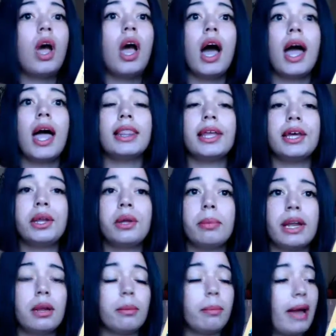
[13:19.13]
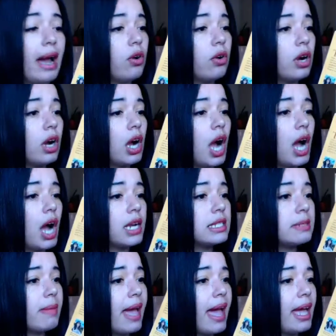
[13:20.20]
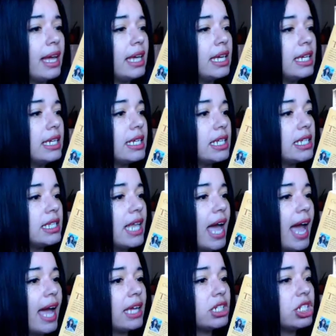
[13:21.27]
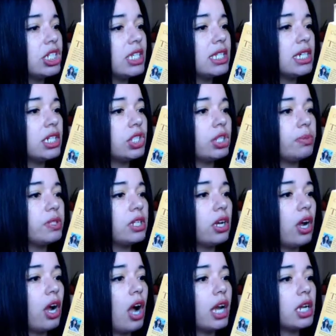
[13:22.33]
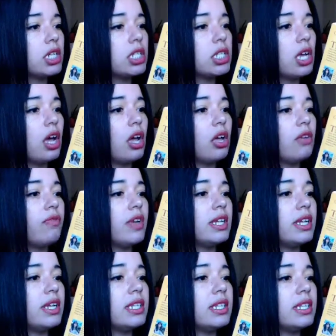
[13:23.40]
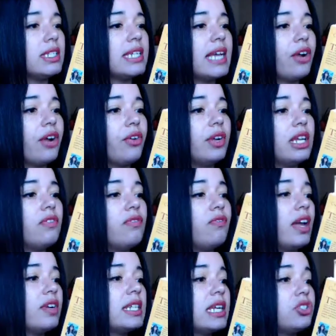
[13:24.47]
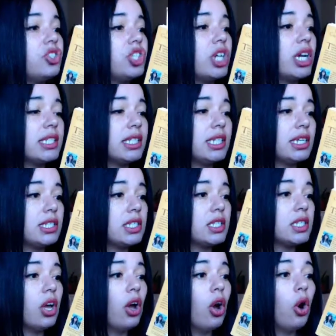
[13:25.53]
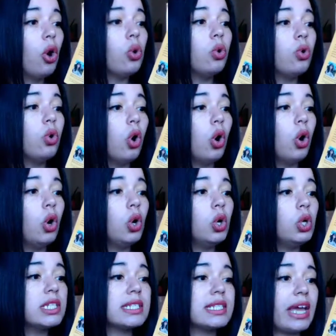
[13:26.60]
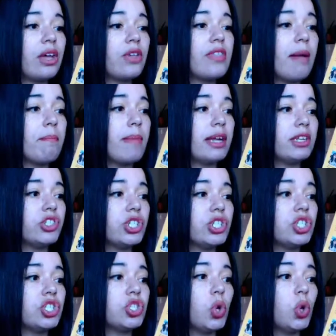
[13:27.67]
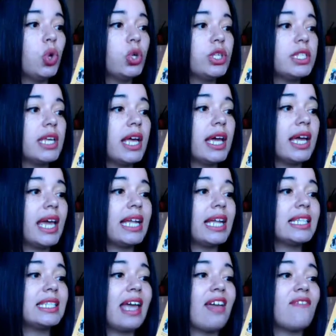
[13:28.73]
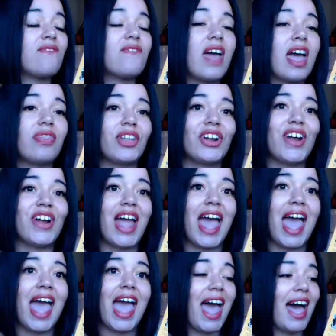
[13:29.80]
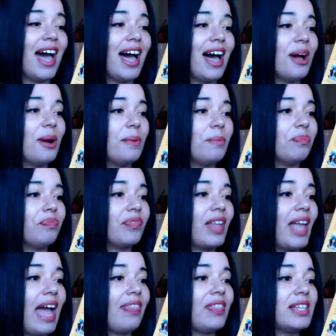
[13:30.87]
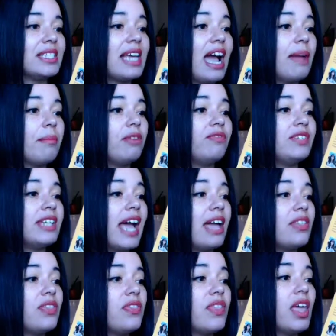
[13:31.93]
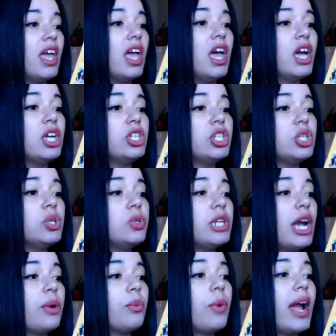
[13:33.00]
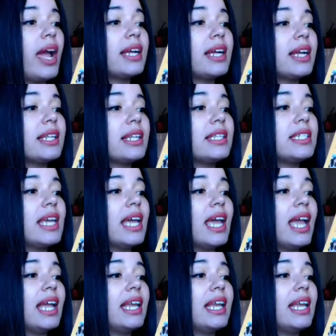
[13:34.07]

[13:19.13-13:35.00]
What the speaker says: a little bit about Goddess Matt is that she's an Egyptian goddess of integrity, fairness, and justice, who holds a scale that measures souls against a feather at the time of death to direct any